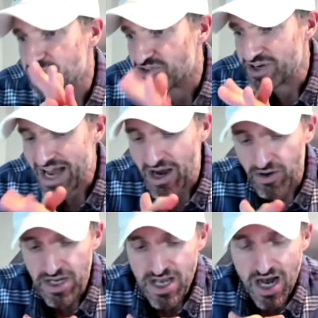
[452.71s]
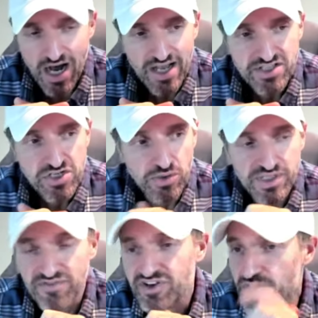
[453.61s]
but for now, uh, it's
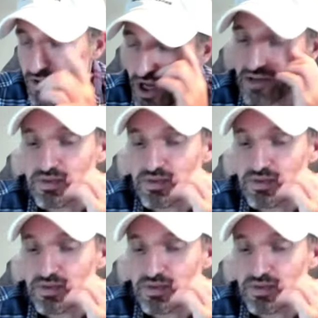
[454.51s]
holding up fairly well.